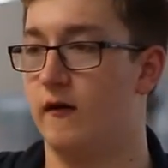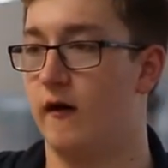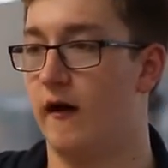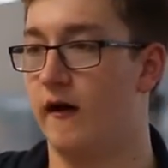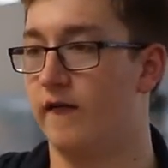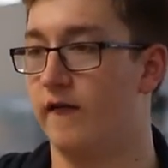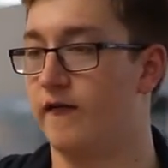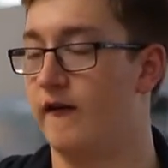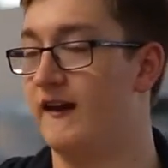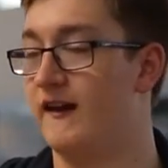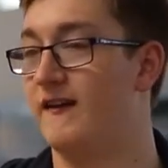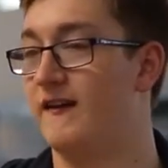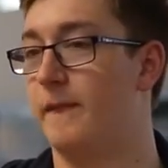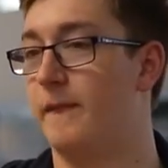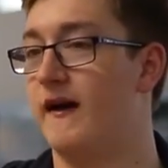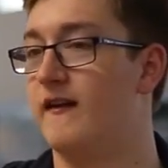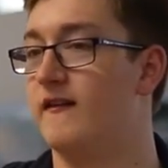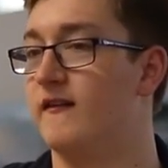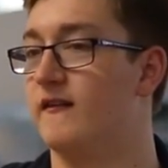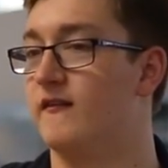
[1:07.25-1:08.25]
uh,
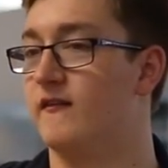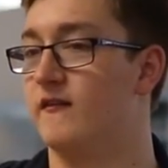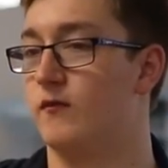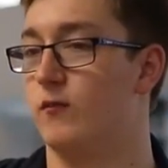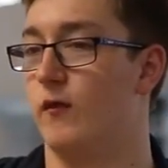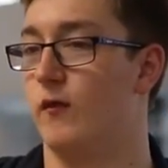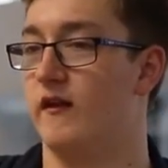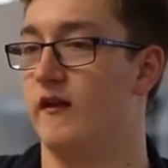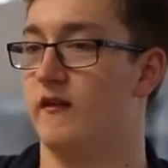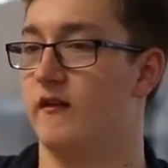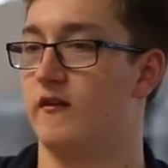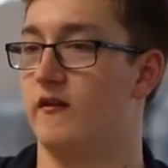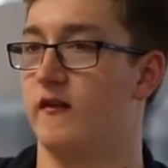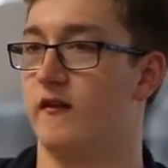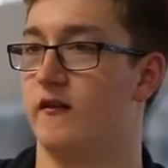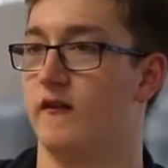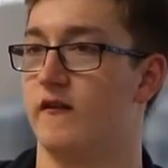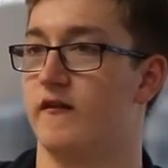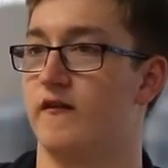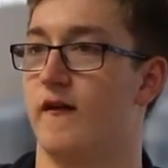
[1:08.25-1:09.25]
independence
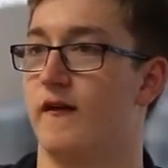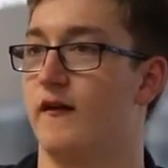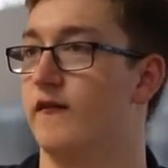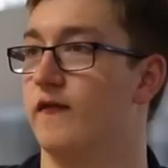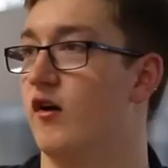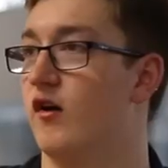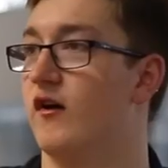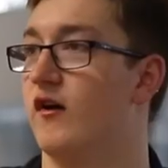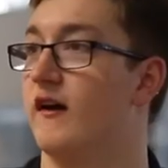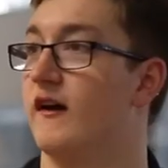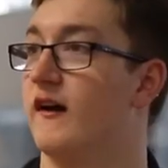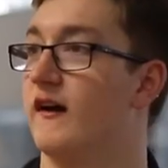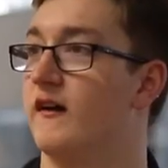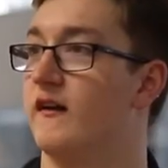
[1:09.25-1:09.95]
with the fun of learning,